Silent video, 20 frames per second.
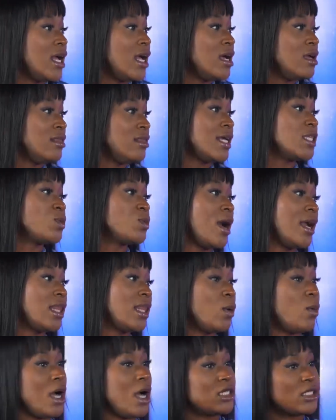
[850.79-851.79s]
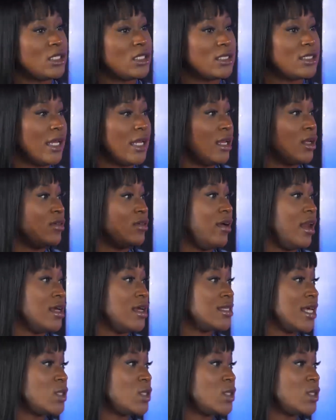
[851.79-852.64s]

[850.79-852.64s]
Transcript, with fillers: True. That's why they watch the telenovelas.